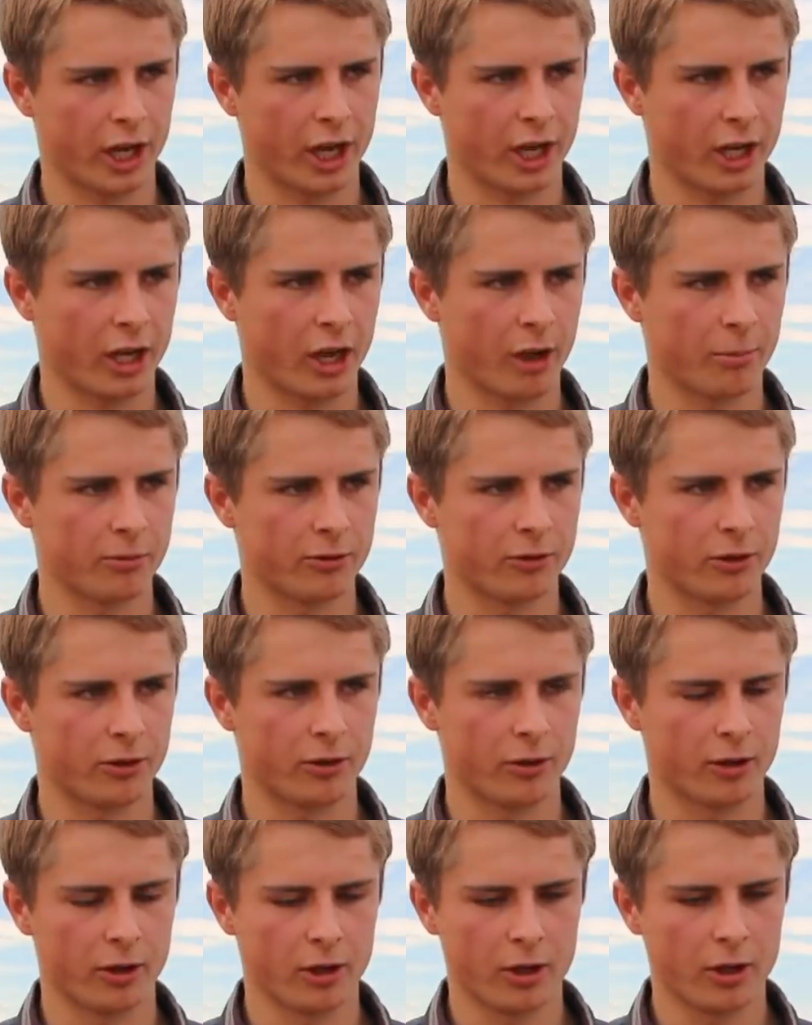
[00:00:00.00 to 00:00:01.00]
date comes. And
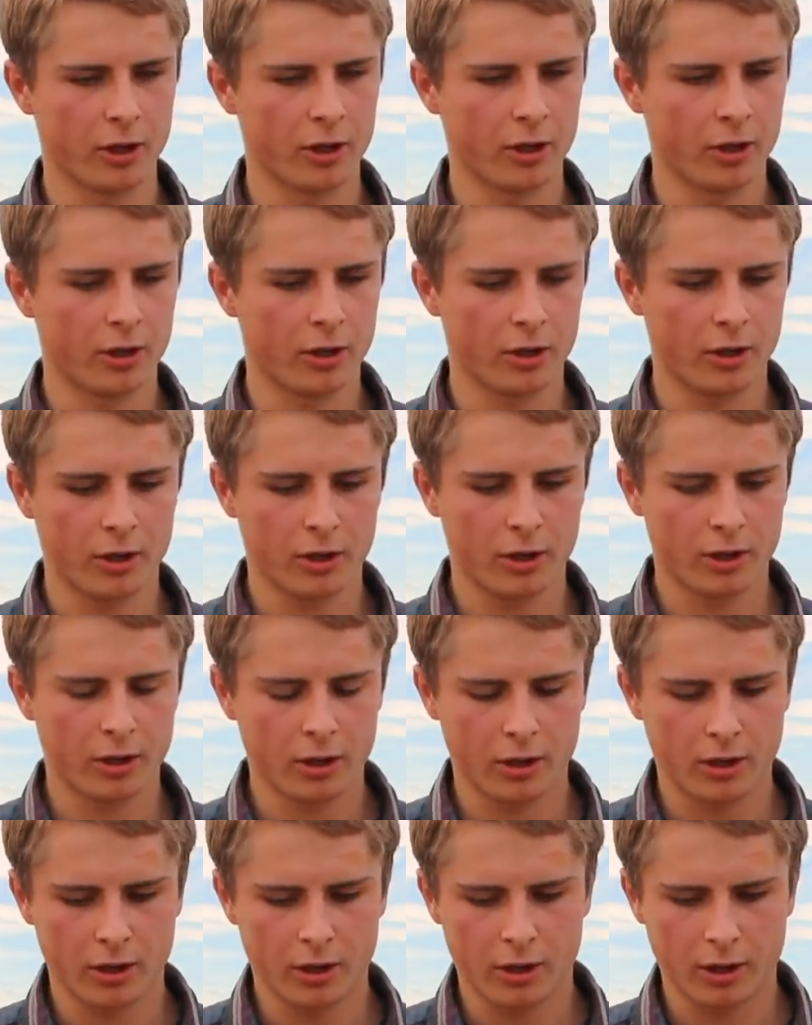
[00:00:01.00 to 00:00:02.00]

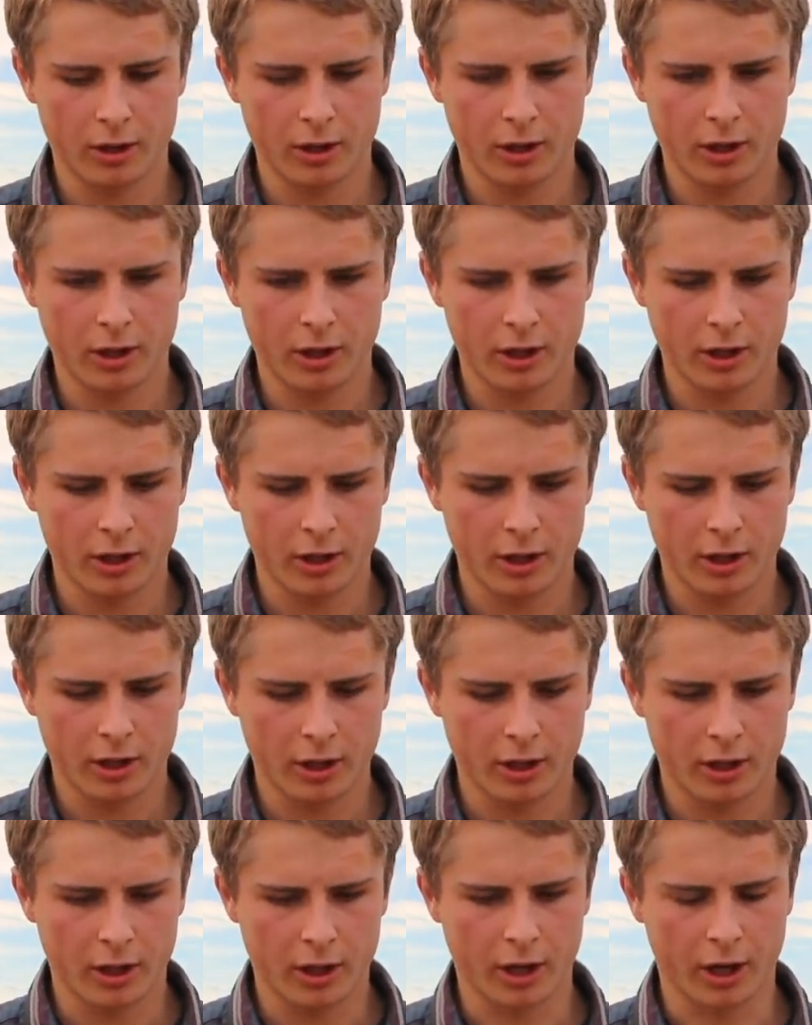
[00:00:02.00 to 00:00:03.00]

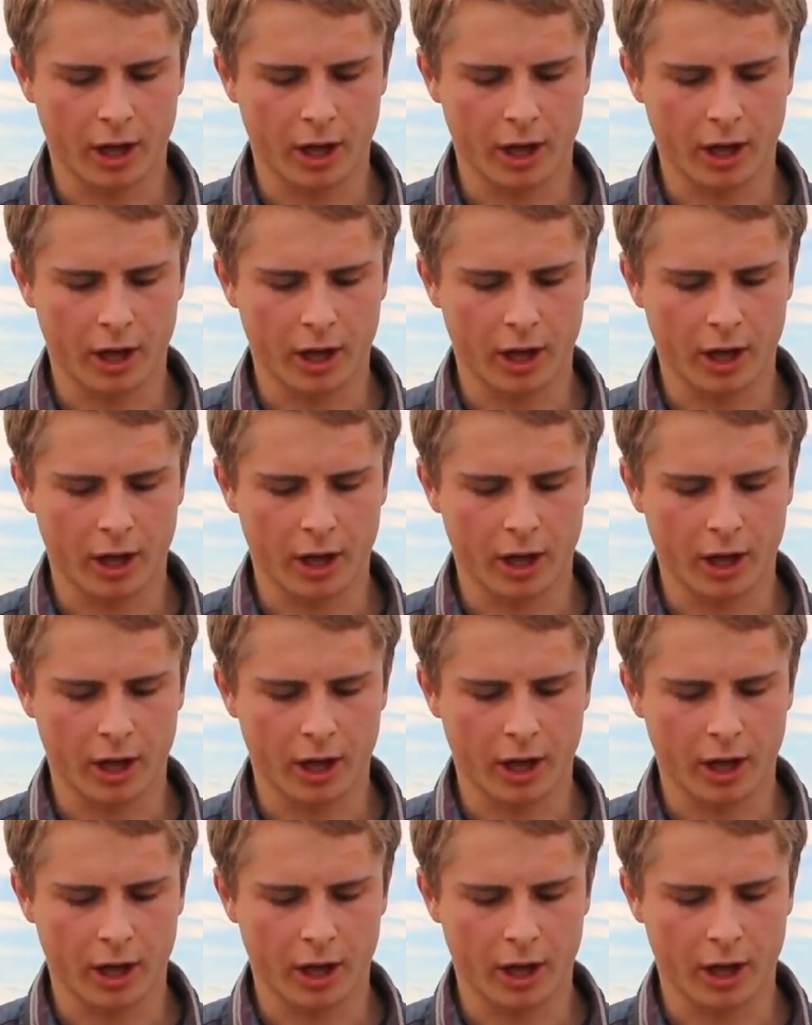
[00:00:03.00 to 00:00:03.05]
mm-hmm.